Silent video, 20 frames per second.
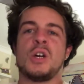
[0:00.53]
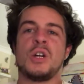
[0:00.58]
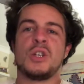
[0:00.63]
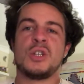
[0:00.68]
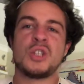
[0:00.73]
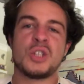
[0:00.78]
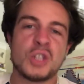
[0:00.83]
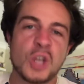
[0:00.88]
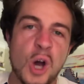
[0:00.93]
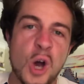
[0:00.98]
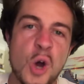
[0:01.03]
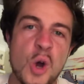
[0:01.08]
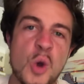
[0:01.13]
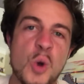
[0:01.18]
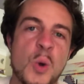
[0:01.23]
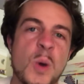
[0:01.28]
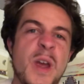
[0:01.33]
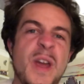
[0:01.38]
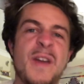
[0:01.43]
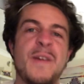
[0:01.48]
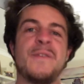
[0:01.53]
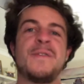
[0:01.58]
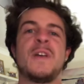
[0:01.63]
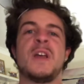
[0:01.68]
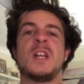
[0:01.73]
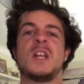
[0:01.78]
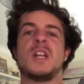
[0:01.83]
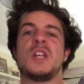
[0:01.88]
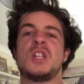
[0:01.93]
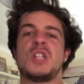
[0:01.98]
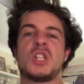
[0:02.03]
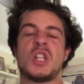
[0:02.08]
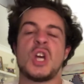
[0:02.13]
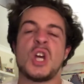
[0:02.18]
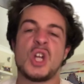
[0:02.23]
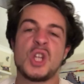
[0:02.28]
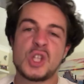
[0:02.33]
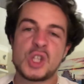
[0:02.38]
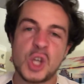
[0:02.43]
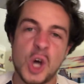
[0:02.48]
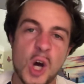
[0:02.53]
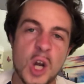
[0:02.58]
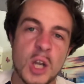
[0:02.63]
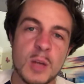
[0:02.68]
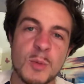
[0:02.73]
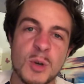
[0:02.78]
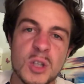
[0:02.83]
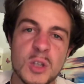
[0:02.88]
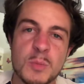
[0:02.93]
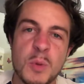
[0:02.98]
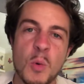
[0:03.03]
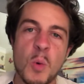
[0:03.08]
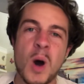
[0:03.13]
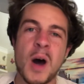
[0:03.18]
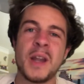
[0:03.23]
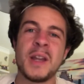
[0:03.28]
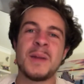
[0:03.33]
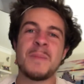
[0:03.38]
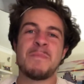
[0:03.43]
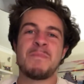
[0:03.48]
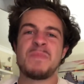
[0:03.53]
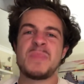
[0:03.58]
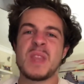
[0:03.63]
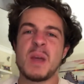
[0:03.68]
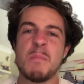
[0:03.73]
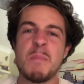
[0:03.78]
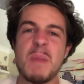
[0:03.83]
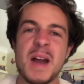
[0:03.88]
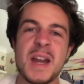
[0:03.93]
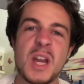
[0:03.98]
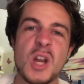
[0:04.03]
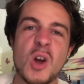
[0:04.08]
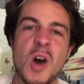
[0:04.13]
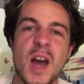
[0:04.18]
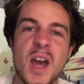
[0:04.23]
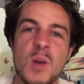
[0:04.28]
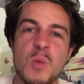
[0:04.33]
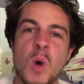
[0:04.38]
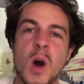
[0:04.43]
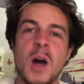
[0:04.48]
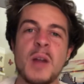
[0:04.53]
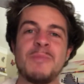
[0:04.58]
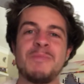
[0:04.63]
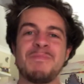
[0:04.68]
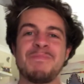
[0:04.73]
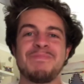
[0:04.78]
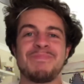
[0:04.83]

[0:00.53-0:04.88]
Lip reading: So it finished Tottenham Hotspur 1, Man United 1.